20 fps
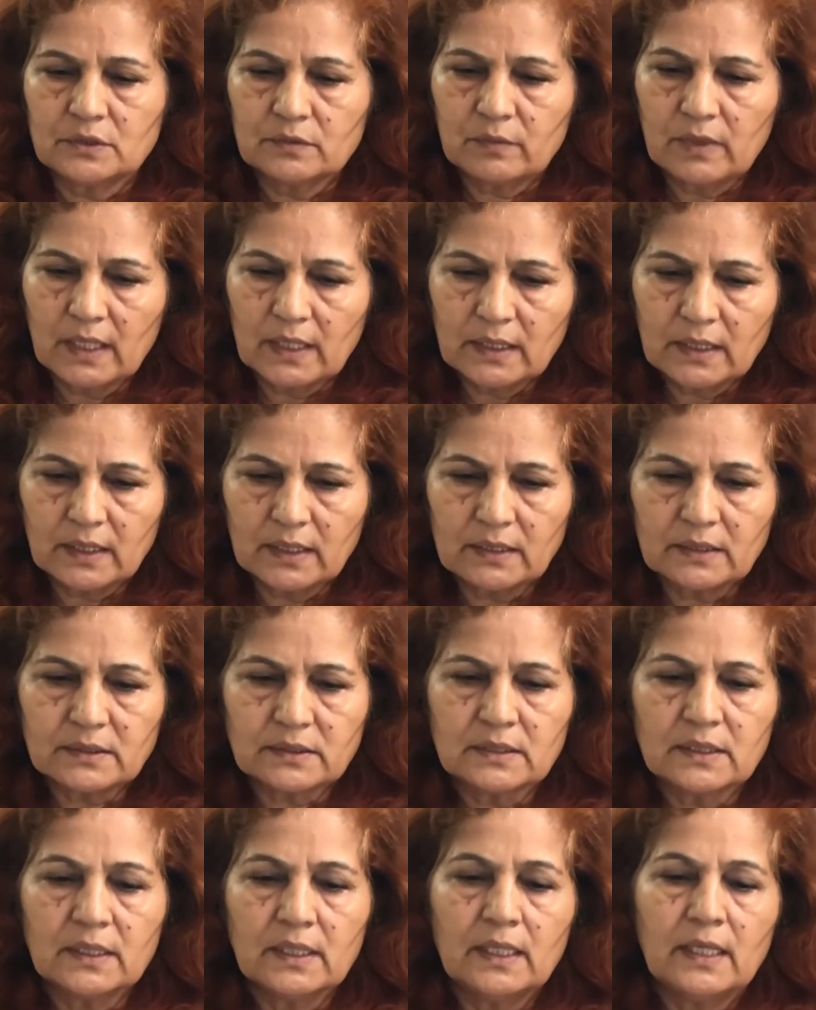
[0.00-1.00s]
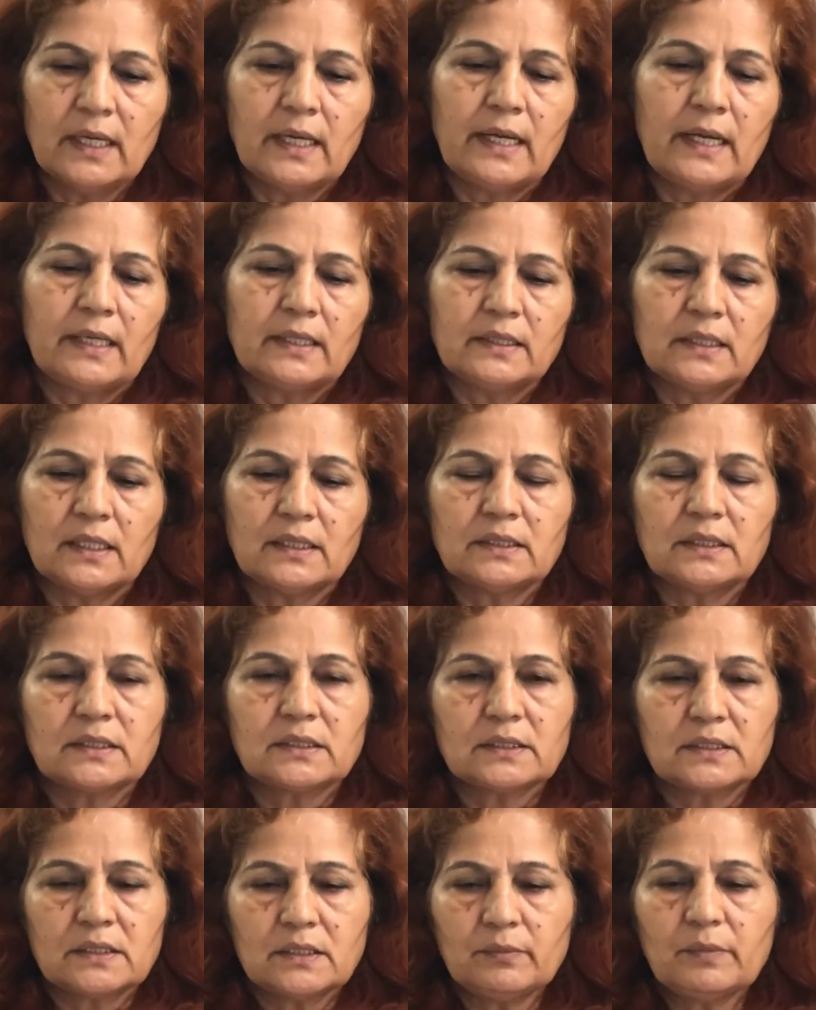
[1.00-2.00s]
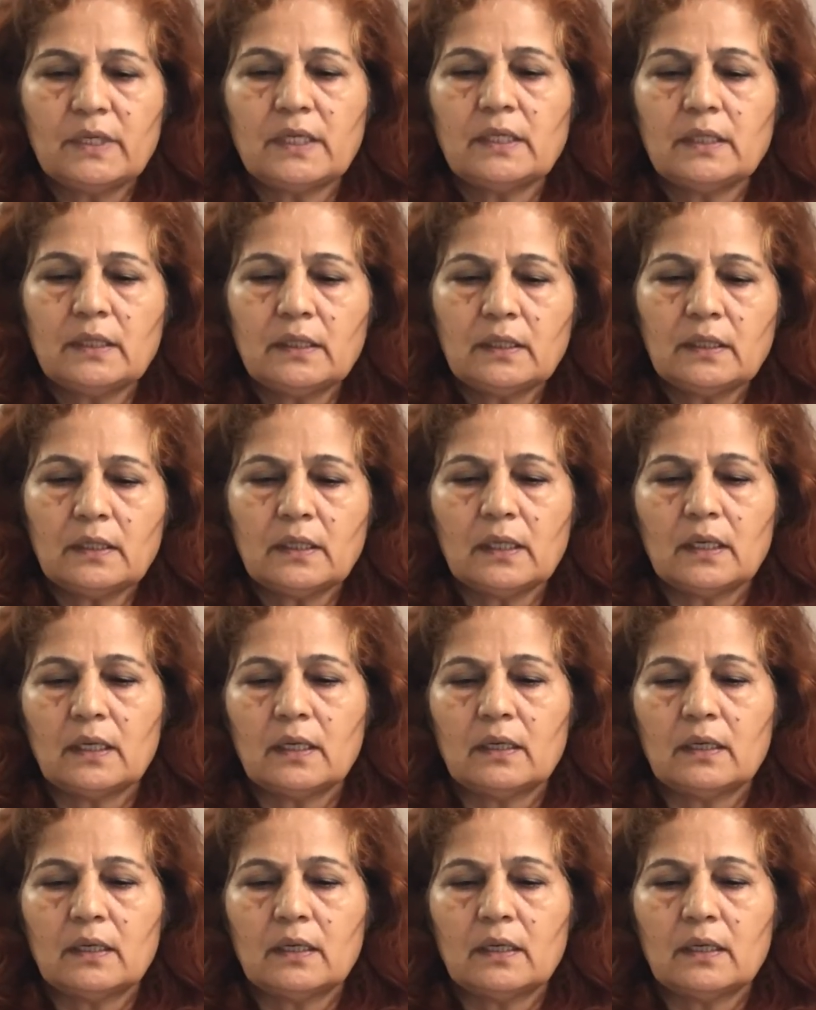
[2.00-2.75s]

markets, and the stability,